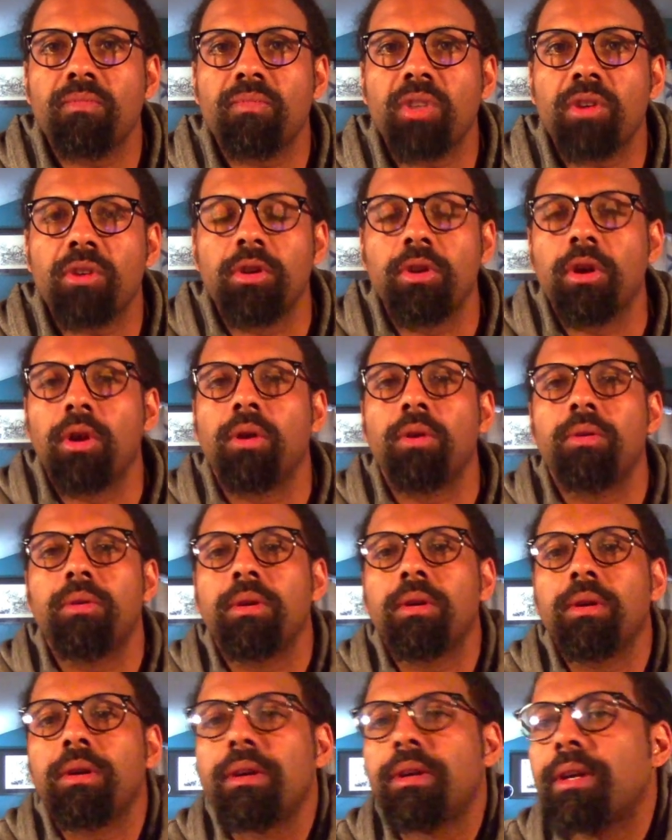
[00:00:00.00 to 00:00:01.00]
You know,
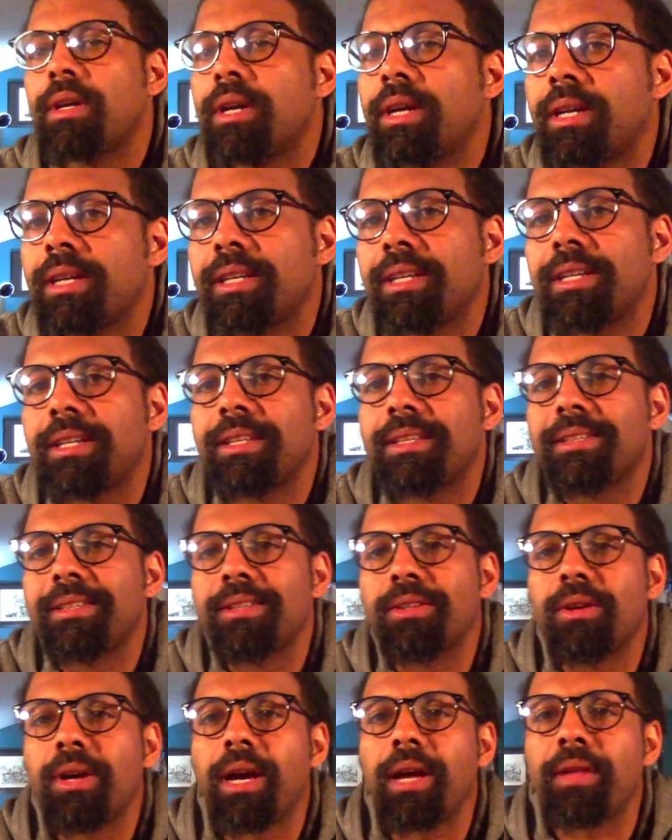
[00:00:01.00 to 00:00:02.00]

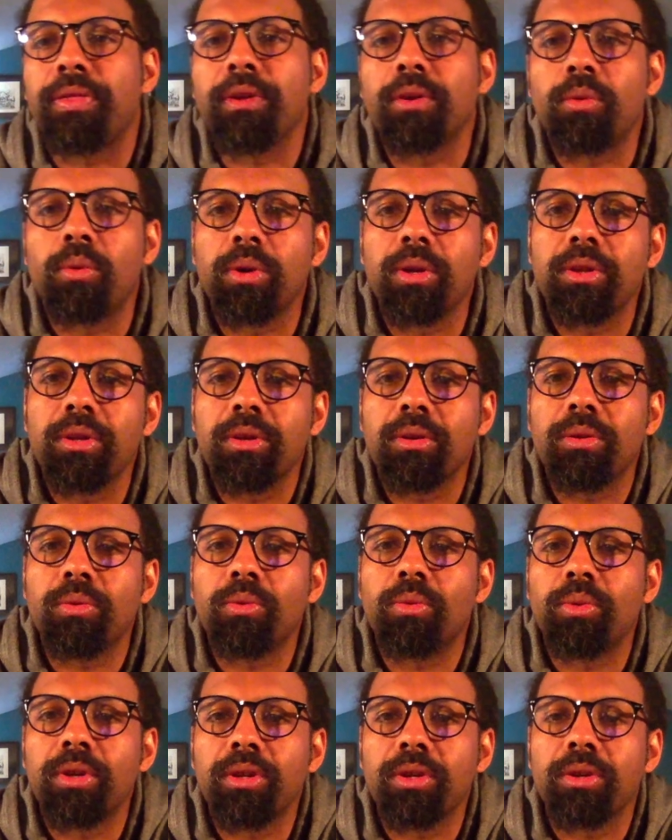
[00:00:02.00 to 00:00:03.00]
I think one of
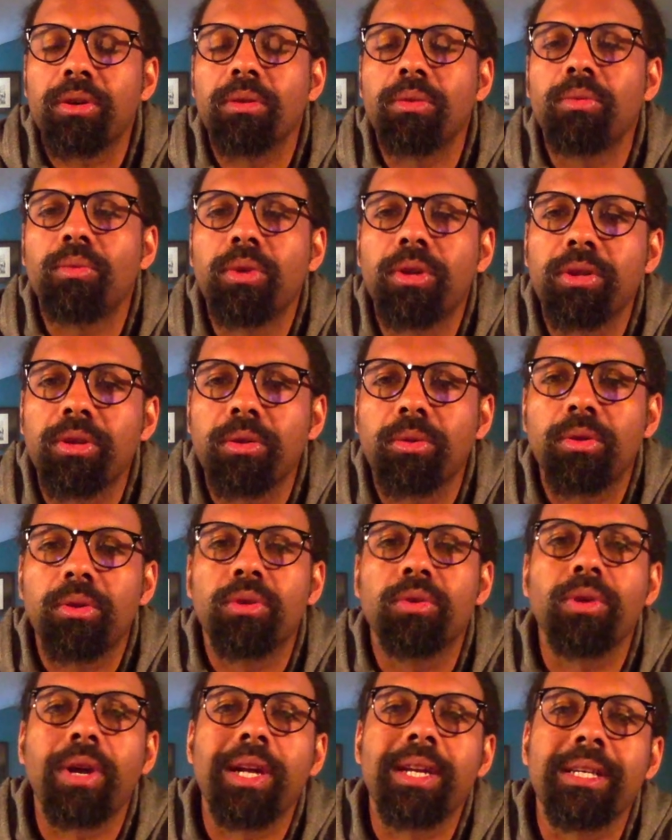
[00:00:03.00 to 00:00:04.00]
the
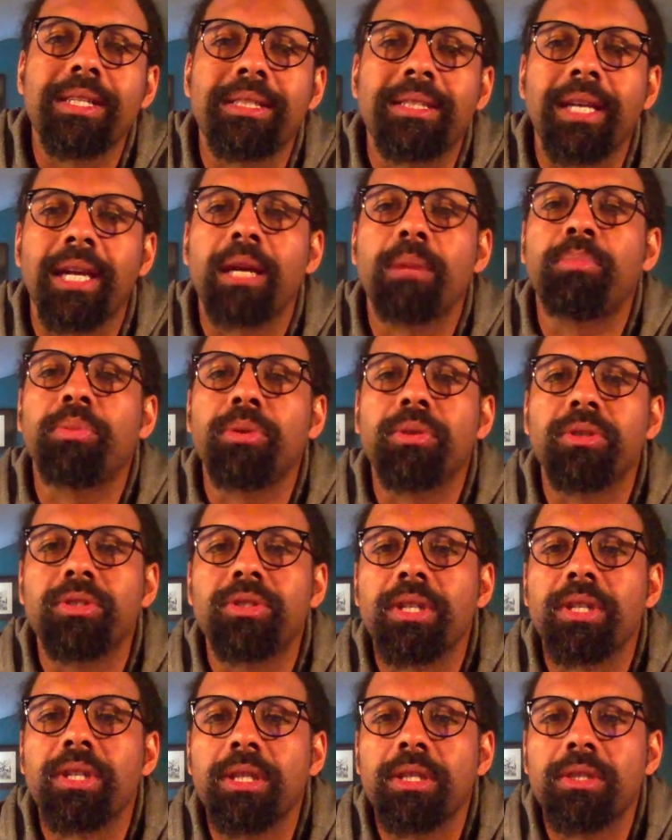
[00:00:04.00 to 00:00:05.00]
great
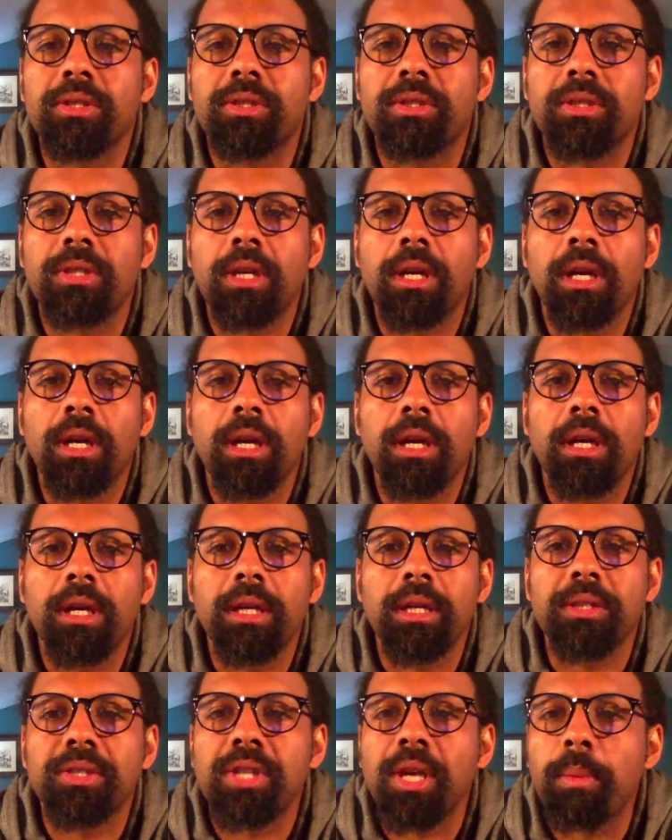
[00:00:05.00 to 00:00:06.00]
examples is
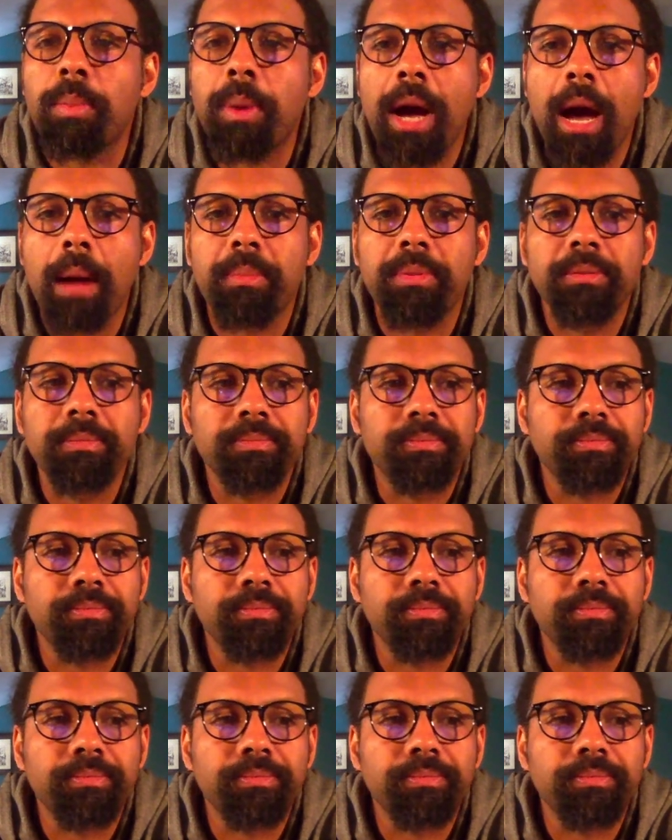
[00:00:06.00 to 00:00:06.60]
hip hop.